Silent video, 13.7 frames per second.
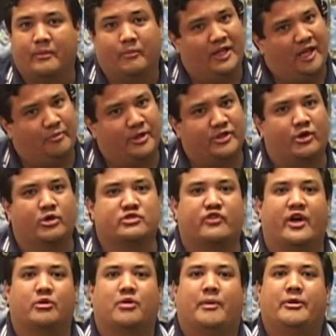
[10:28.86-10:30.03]
Well, I've been your host,
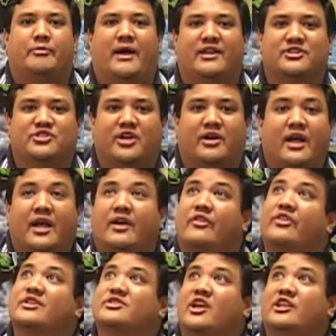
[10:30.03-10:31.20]
Father Robert Ballecer.
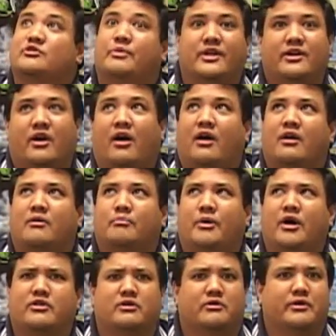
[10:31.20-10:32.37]
This has been our
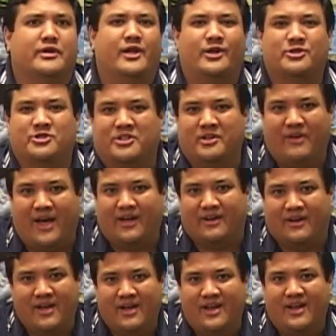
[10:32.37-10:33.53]
bunker in Henderson,
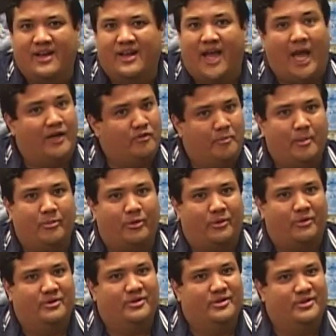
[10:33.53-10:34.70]
Nevada. And
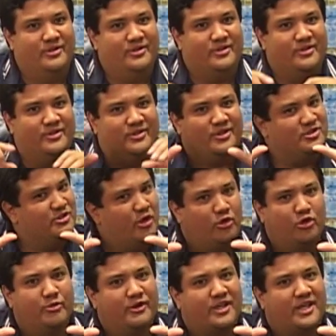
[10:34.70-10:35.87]
remember, there's
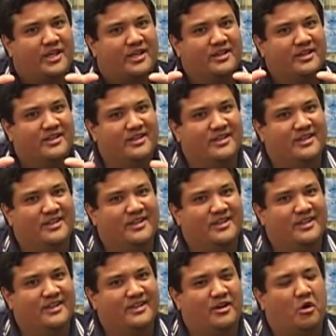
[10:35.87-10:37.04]
no Uber Geek
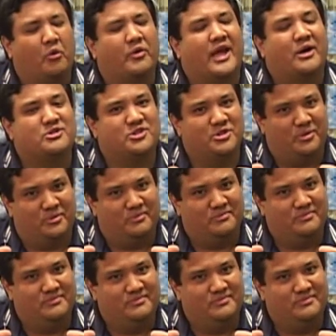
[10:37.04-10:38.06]
without you.